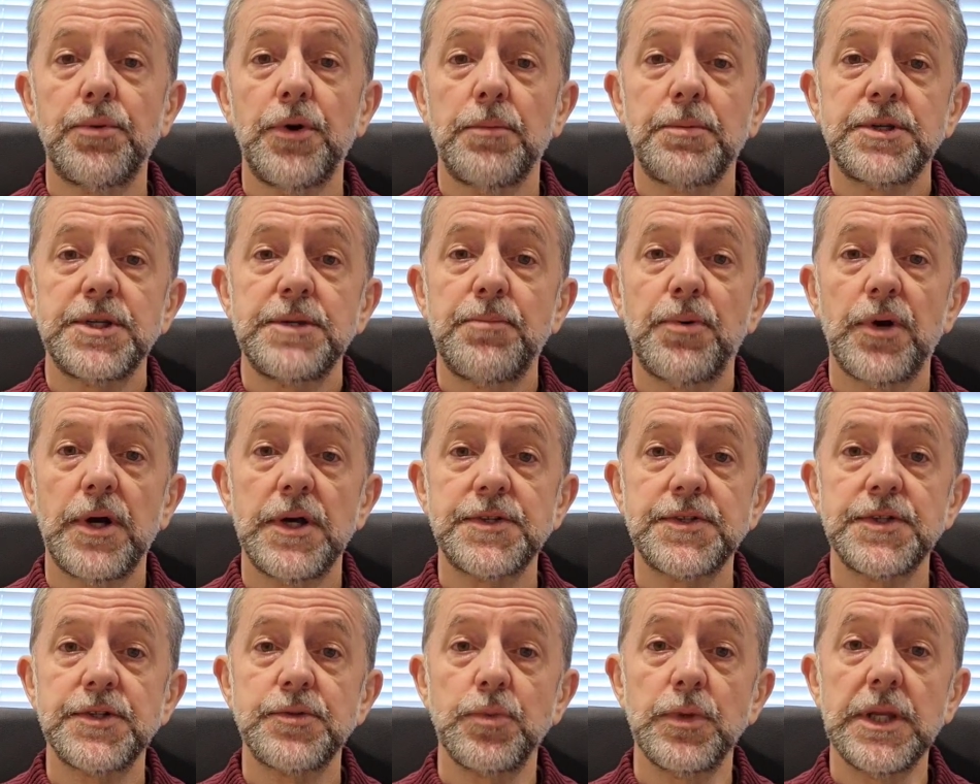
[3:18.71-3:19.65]
property
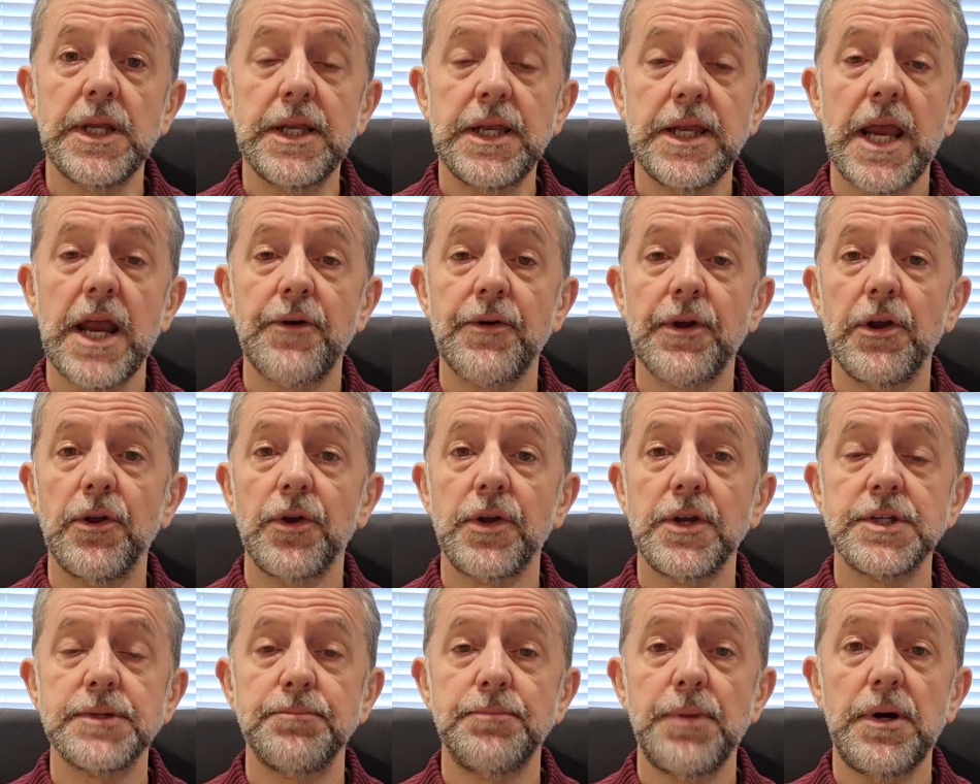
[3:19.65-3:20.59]
prices within the area you're
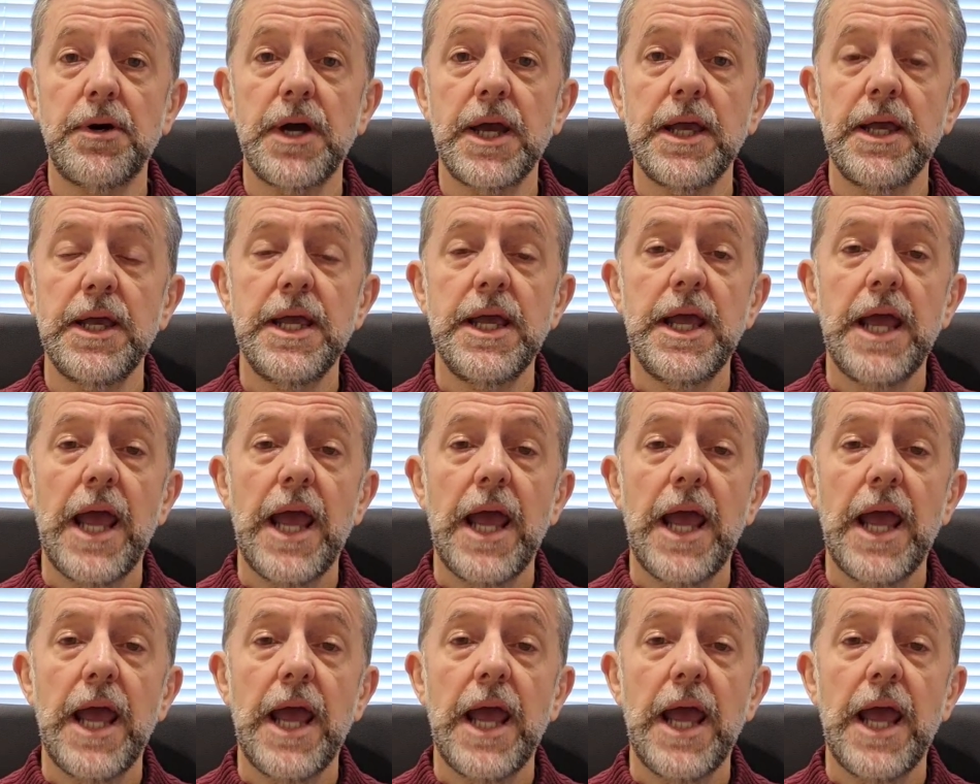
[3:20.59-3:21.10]
looking to buy